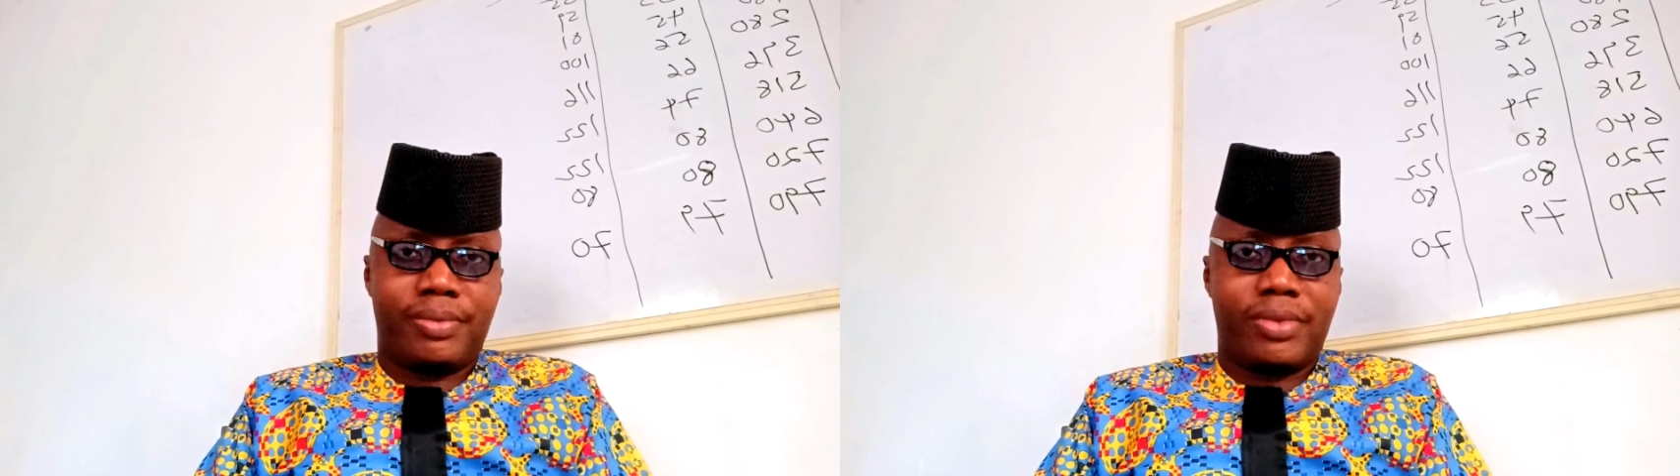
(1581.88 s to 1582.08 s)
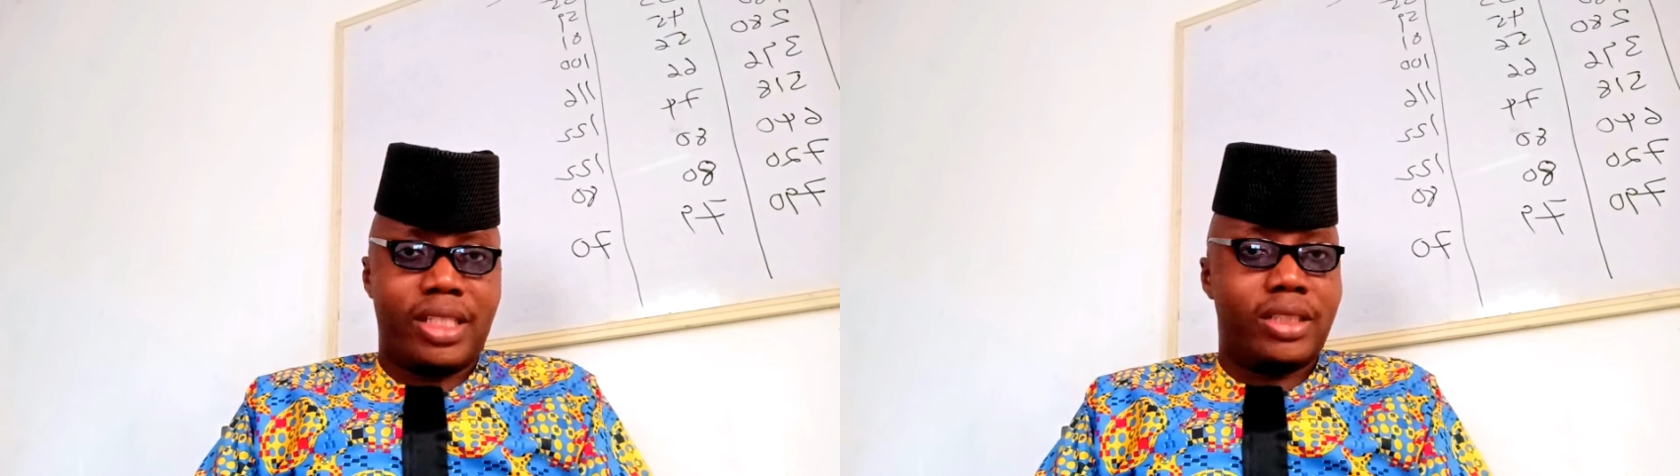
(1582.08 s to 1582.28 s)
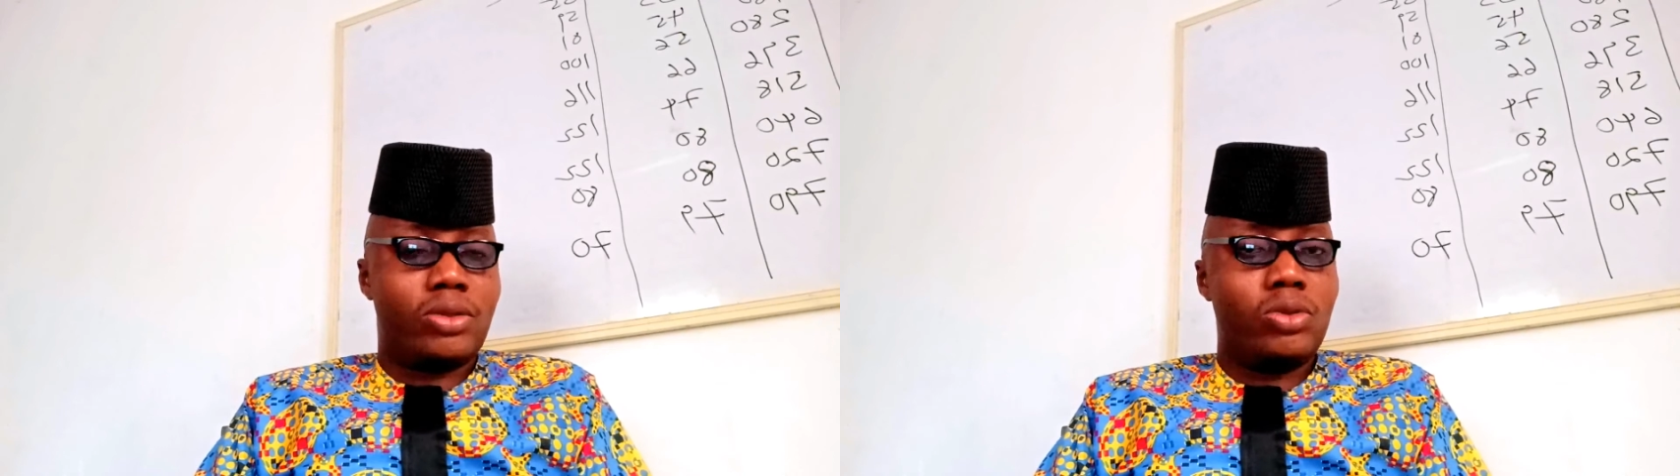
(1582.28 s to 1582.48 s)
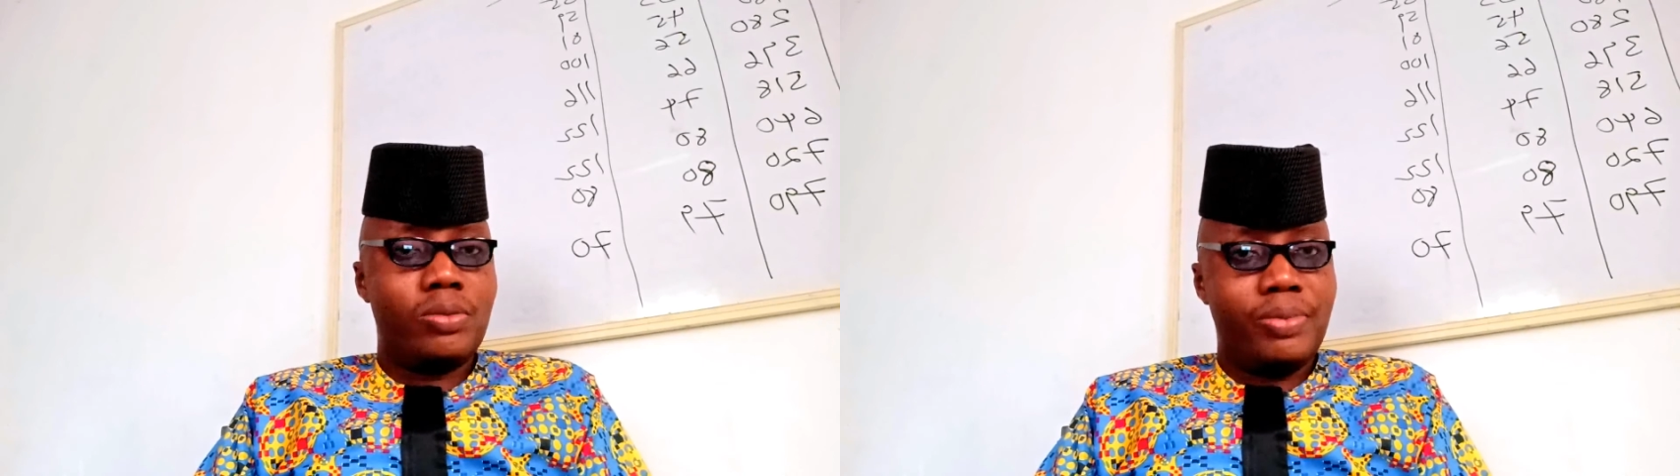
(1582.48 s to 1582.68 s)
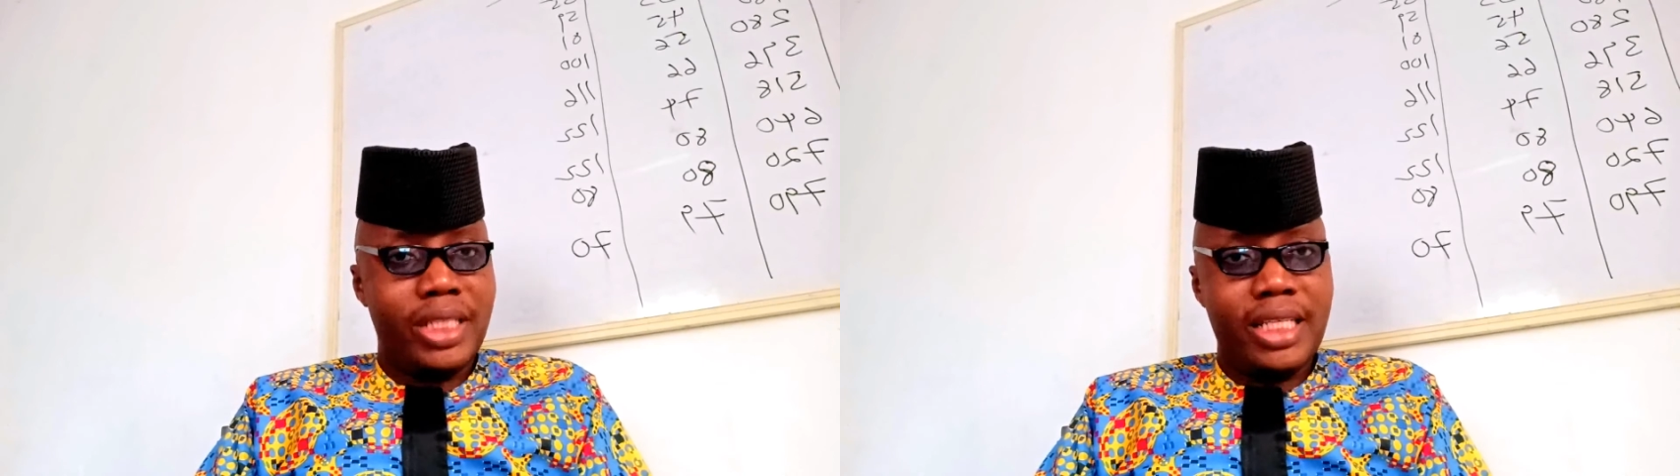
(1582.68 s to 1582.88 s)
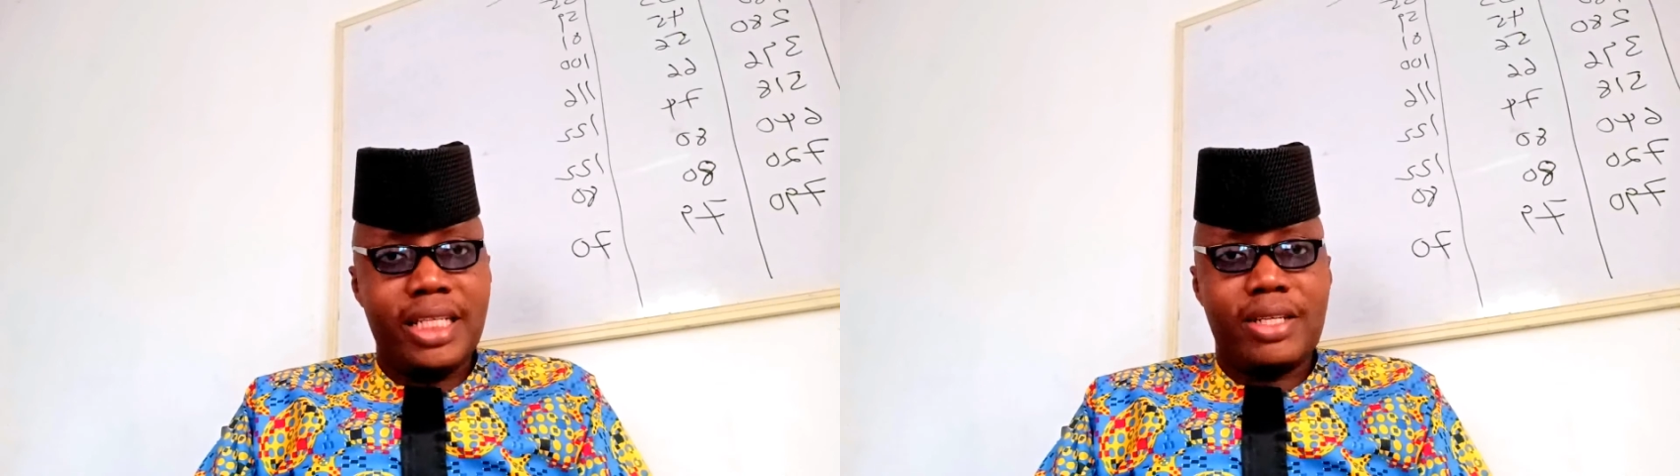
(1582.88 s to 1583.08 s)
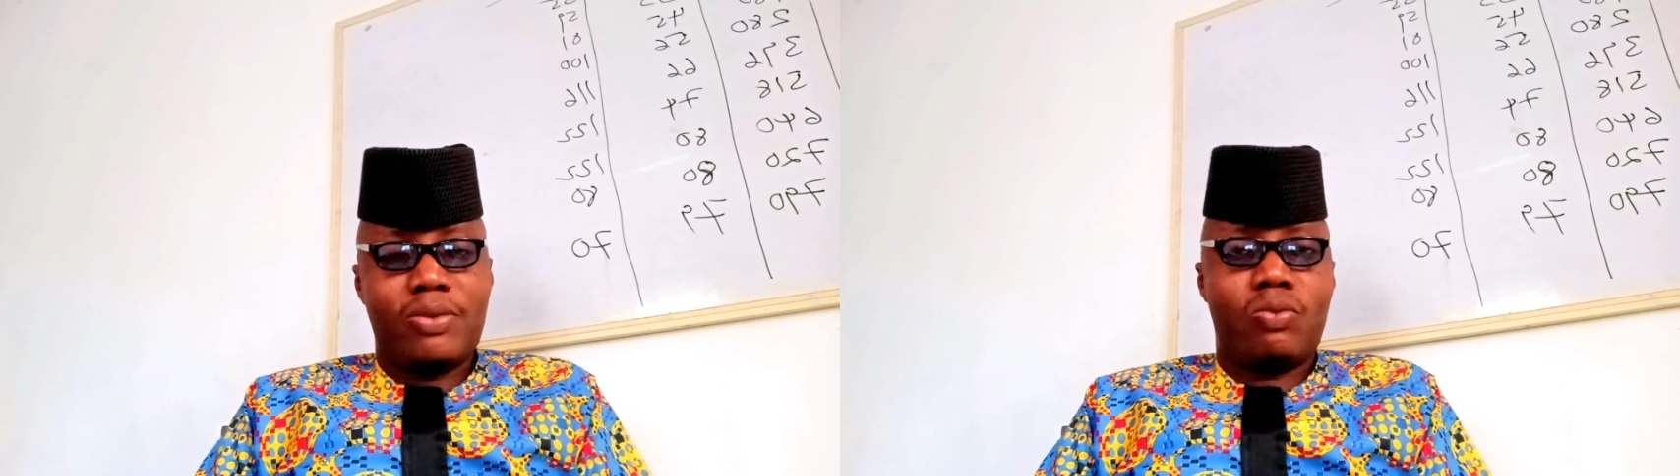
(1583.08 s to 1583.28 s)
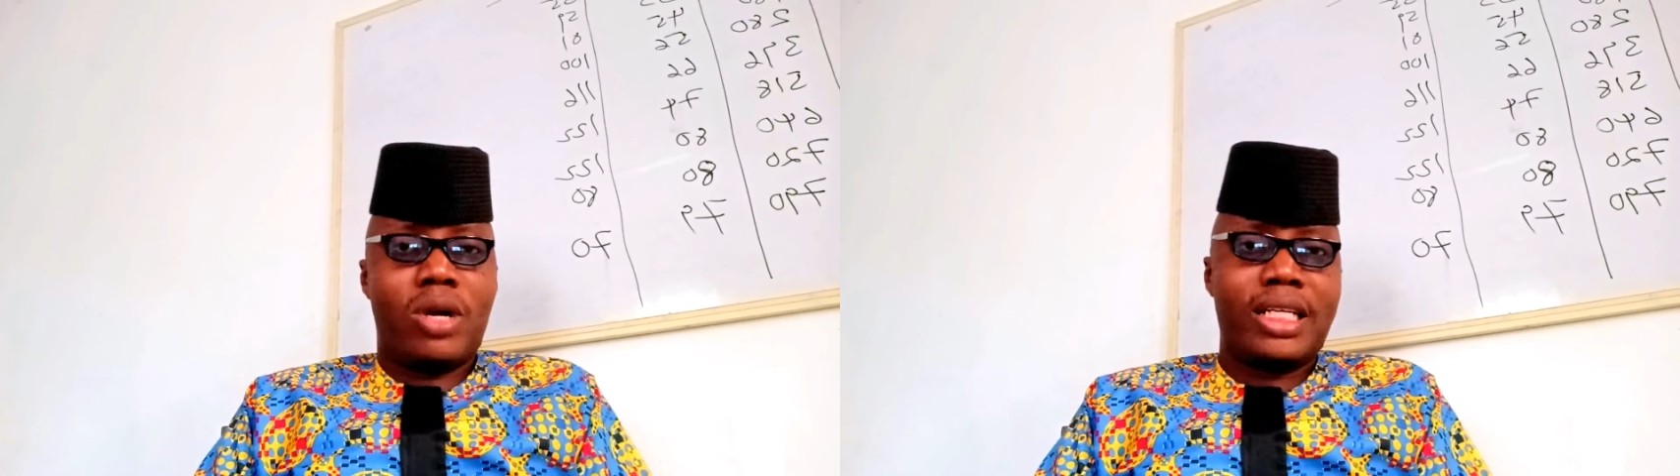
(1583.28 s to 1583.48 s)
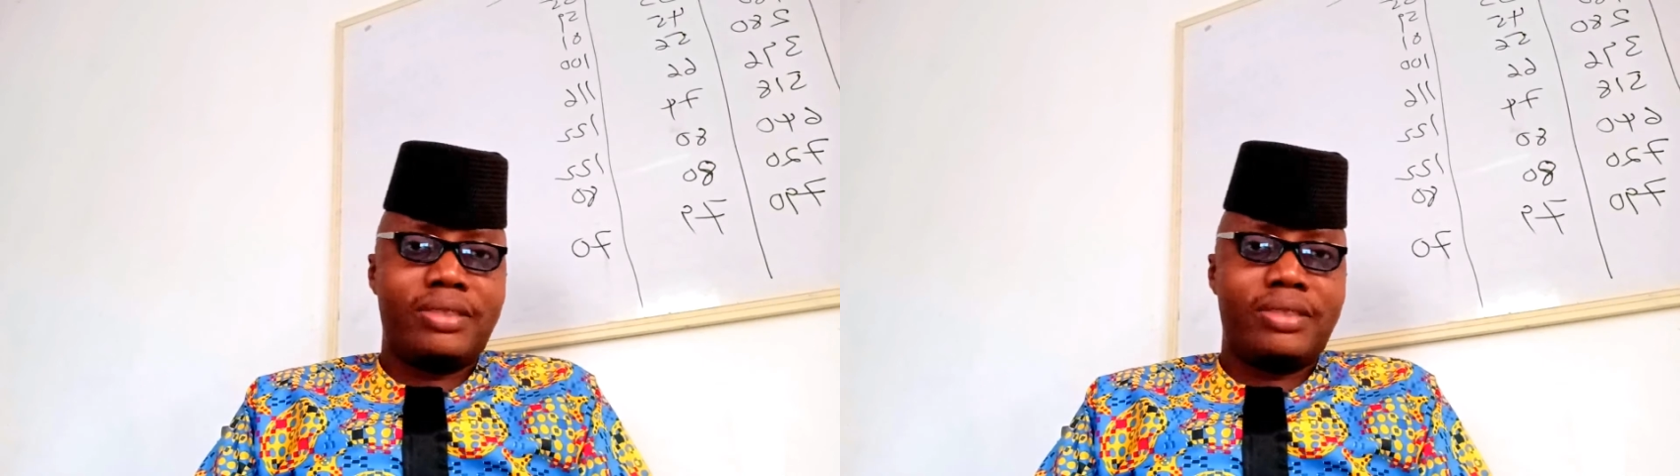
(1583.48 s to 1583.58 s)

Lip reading: It could be one